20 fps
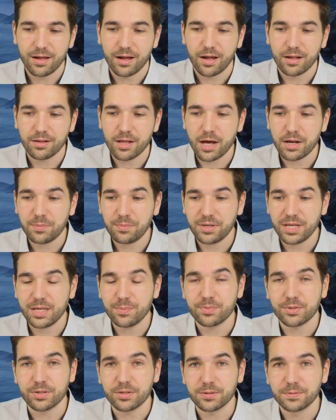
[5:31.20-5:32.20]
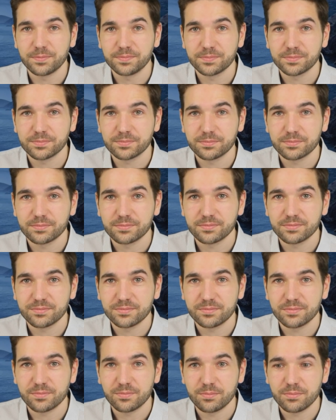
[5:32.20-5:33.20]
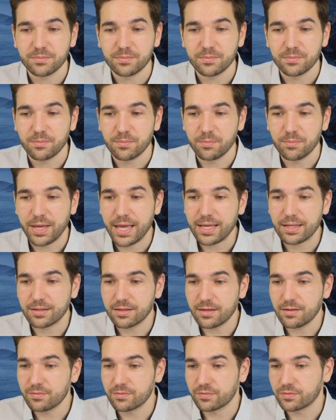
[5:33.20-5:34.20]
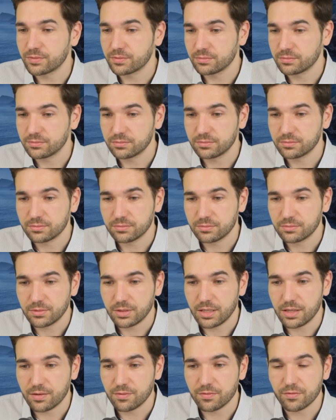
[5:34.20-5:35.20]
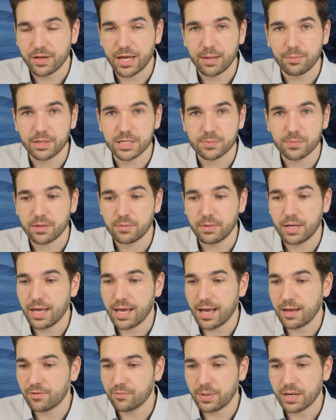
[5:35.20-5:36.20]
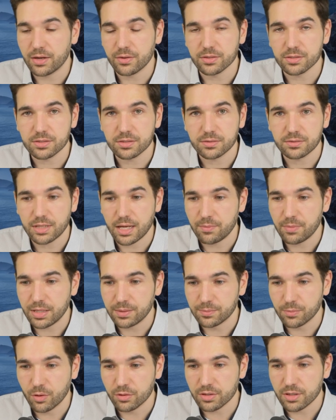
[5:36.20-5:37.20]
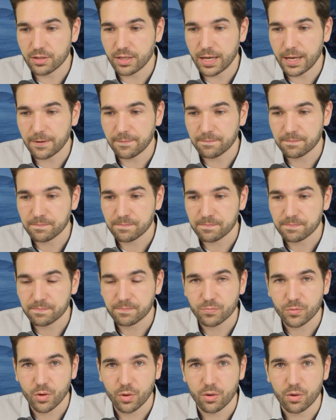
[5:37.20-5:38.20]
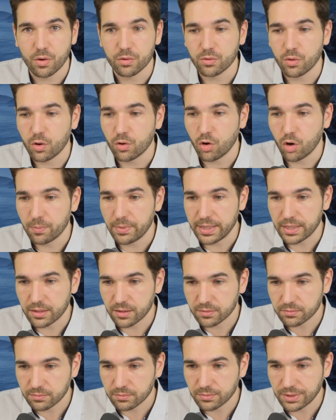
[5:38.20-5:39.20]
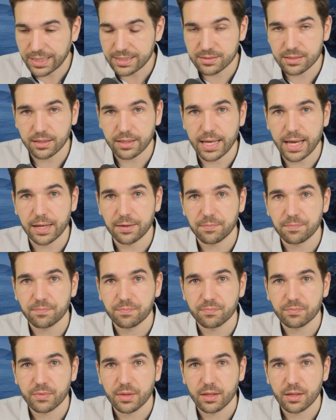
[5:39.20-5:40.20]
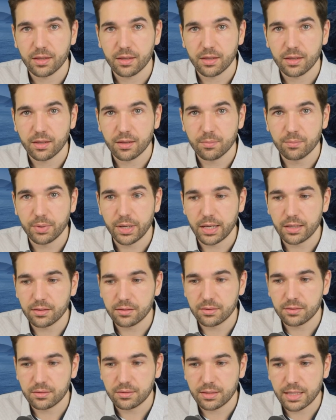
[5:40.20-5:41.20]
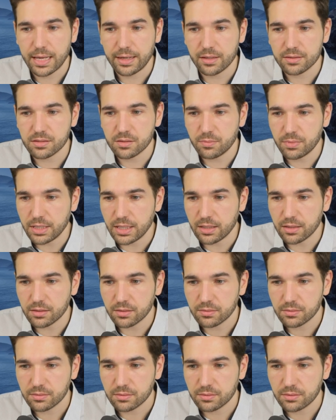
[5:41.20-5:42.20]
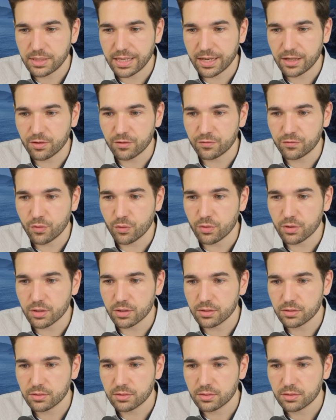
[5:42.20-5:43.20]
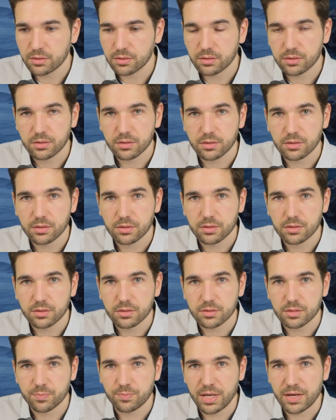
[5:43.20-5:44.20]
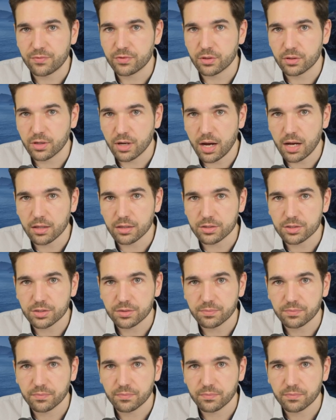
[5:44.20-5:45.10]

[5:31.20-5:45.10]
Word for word: A lot of people may live in families, may have parents that make more than that or, or, or make less than that. But that doesn't mean they can afford to pay for their college.